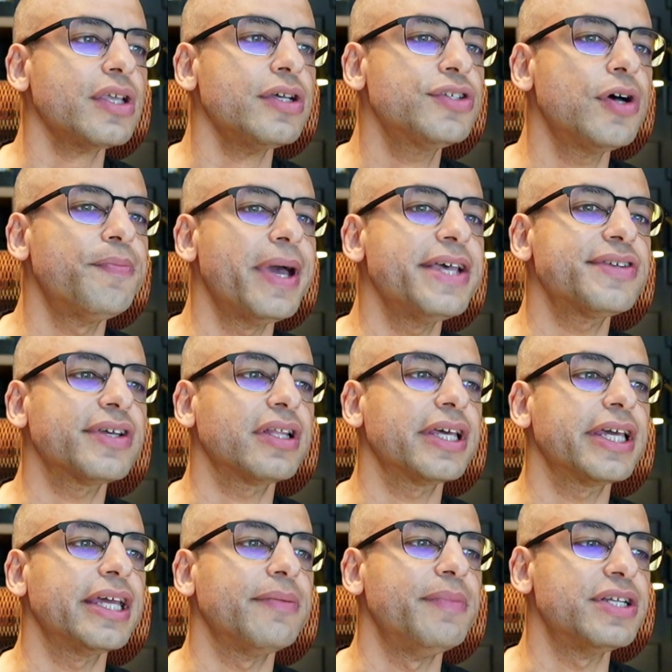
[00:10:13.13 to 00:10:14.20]
So
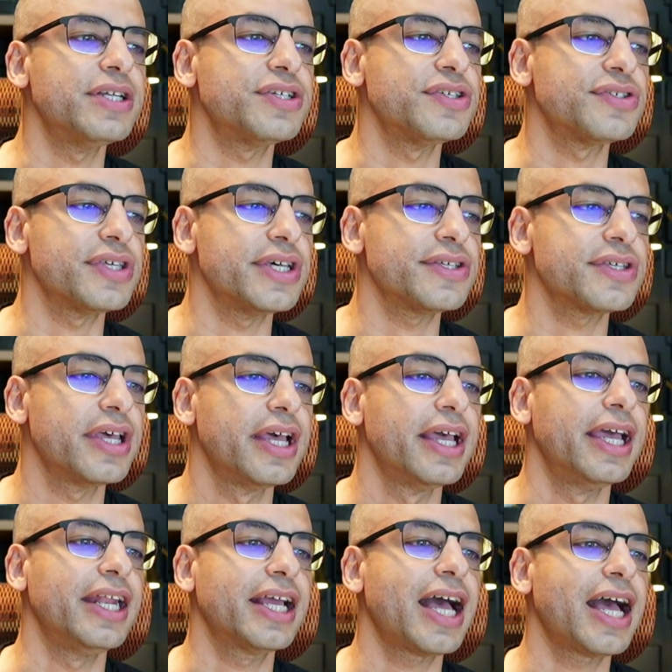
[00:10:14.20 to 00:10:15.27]
basically, it mentions this,
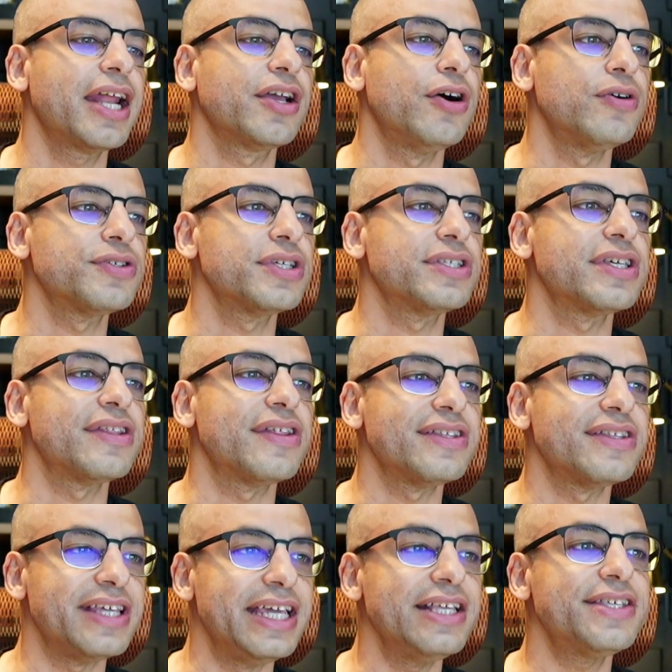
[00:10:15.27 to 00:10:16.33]
and it kind of goes into the
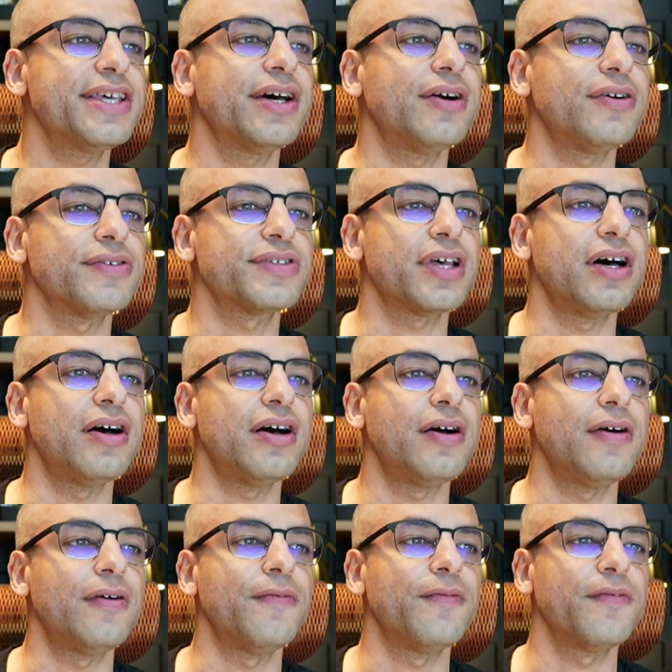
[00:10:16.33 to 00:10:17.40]
details
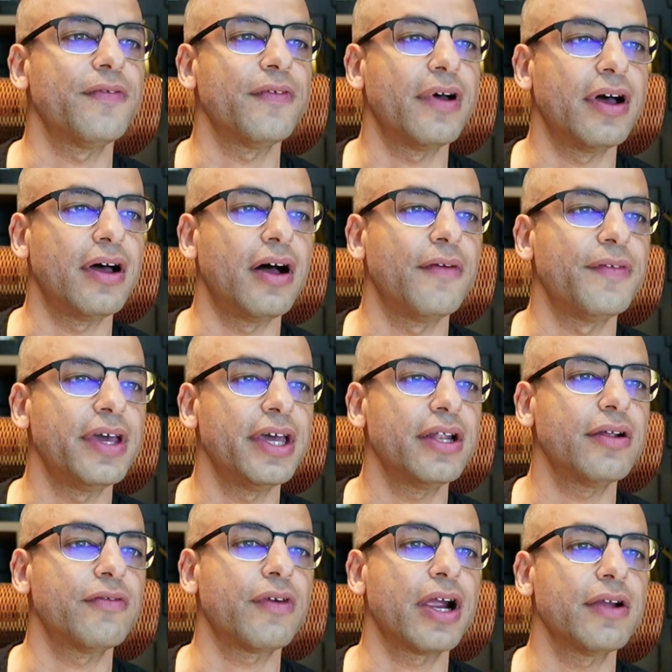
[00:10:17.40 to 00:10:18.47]
of
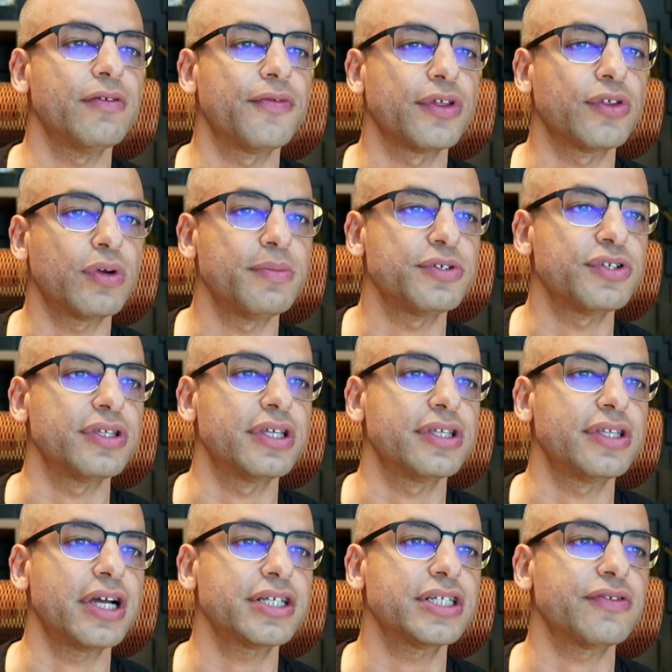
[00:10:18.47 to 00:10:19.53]
it, right, with the 20%
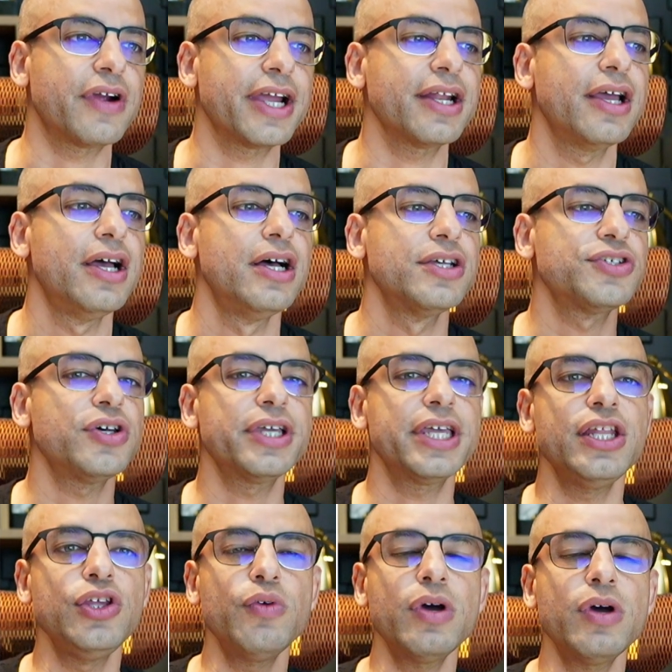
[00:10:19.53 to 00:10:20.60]
deduction, right? So
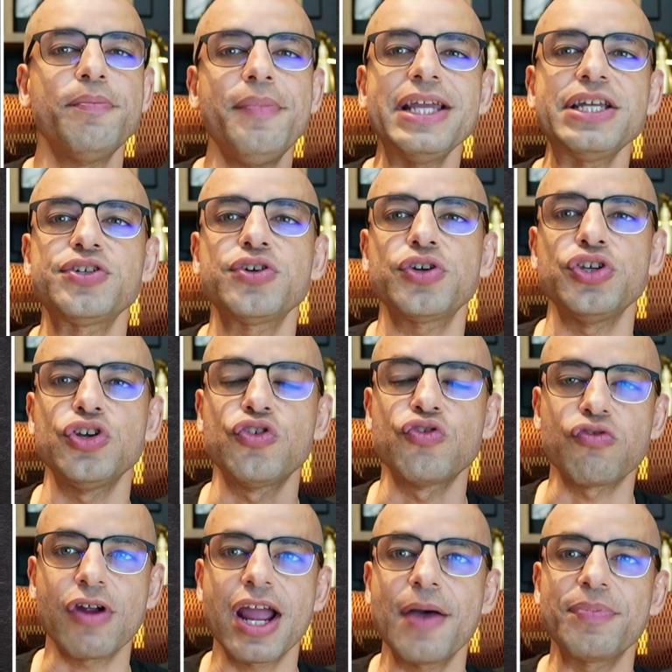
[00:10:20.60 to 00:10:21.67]
again, you want to make sure you
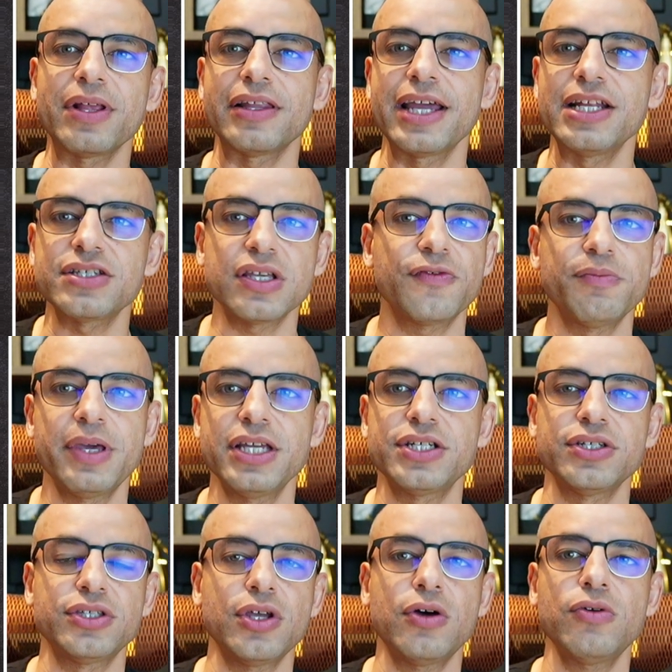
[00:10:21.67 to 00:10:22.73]
grab the latest
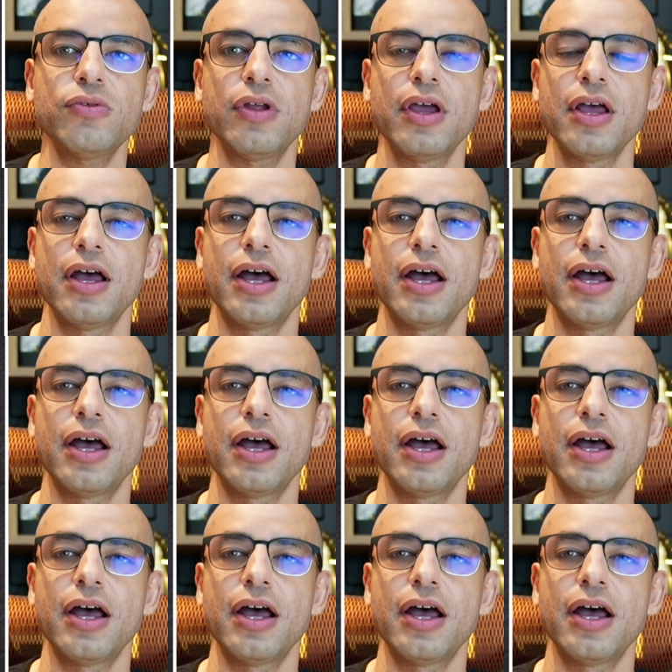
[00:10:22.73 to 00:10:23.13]
information. Don't